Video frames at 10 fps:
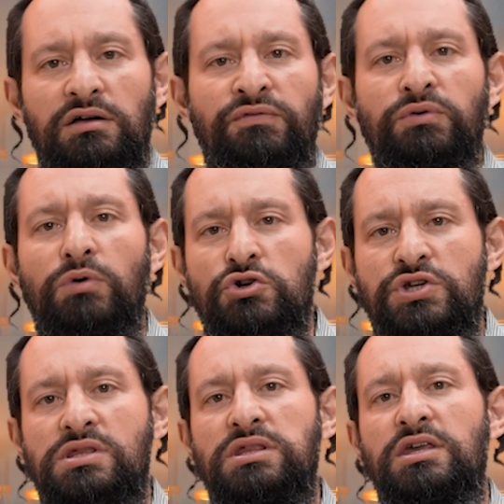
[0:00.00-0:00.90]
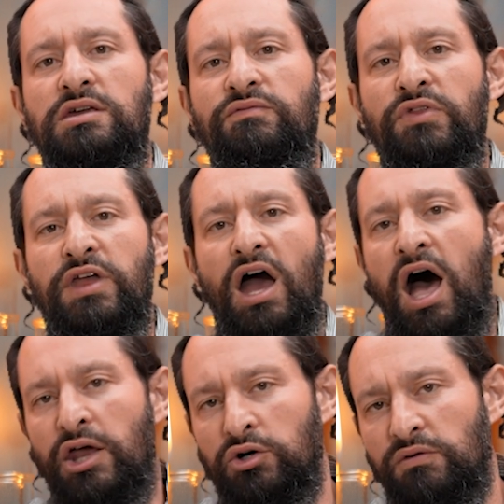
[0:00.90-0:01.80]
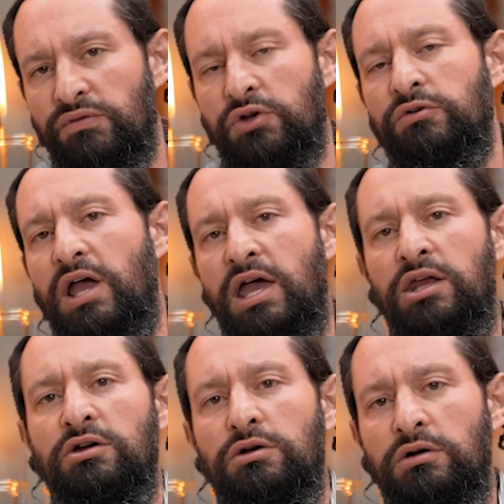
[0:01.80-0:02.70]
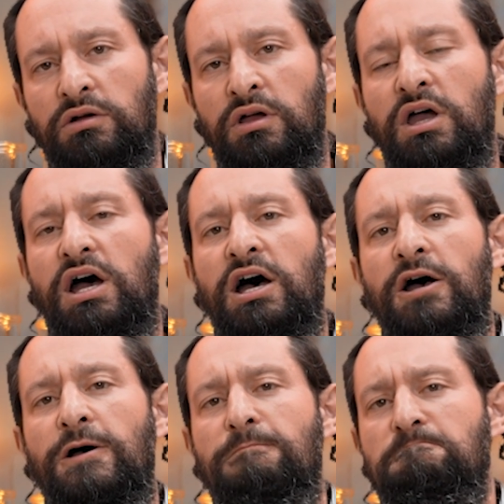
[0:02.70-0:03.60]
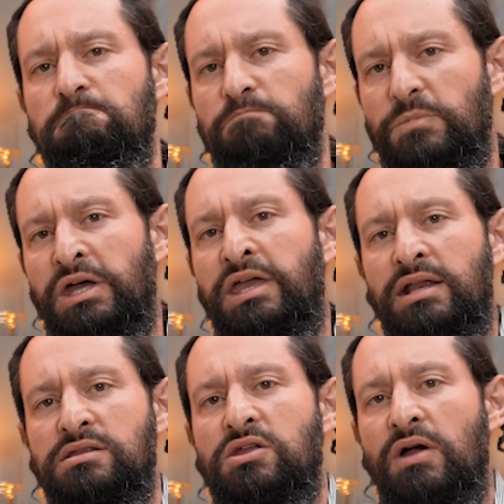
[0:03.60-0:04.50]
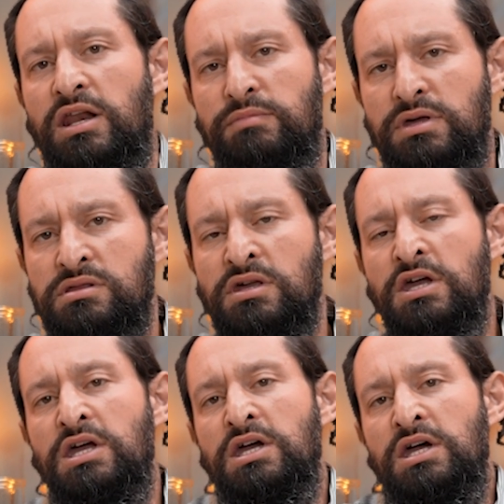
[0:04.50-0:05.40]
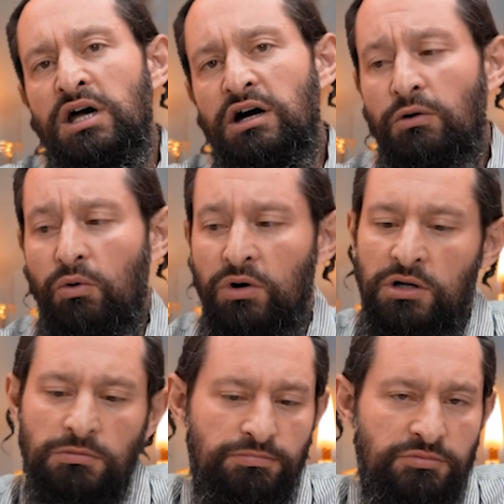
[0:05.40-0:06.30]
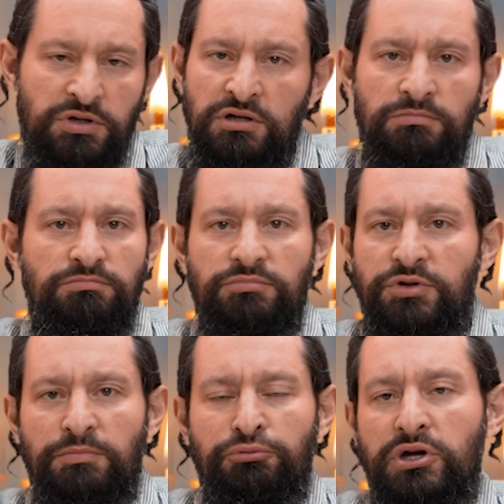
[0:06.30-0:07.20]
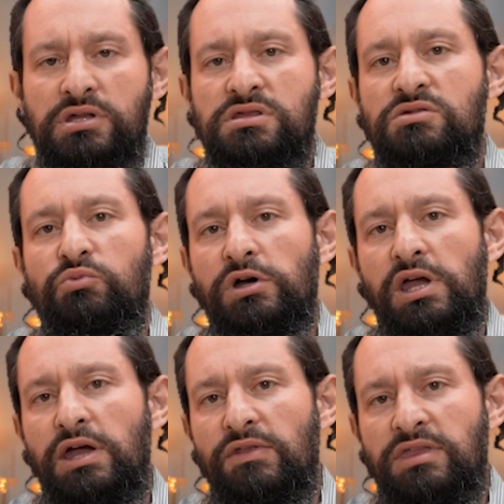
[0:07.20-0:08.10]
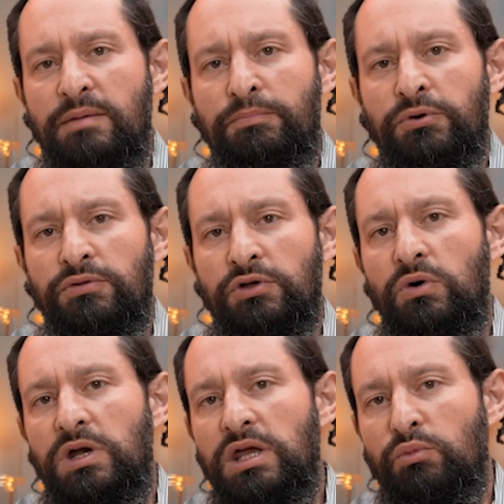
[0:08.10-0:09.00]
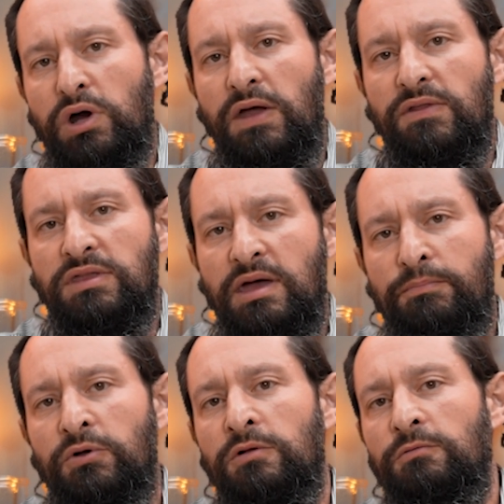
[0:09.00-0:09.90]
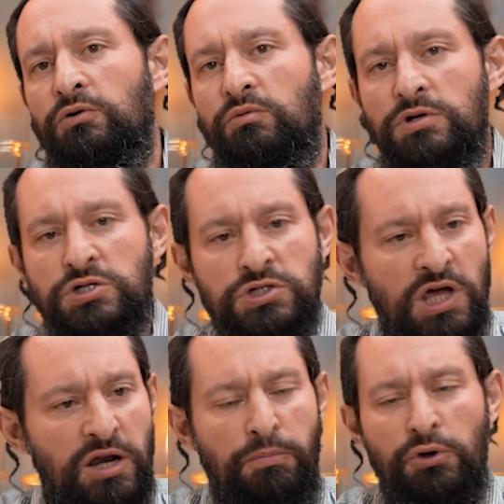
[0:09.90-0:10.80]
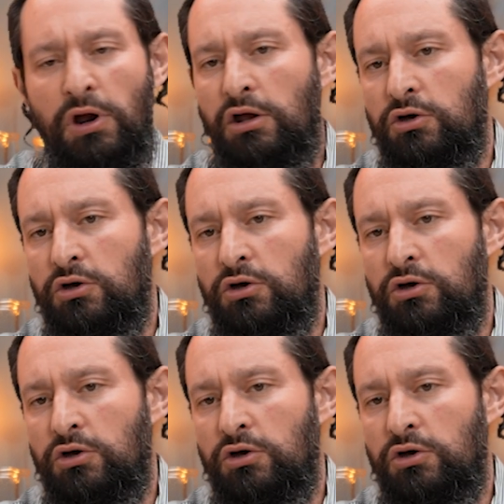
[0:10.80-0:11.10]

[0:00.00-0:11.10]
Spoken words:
ferociously for the honor of the Creator against our enemies, or the priests working in the temple, the Kohanim working in the temple, who would just kind of put on a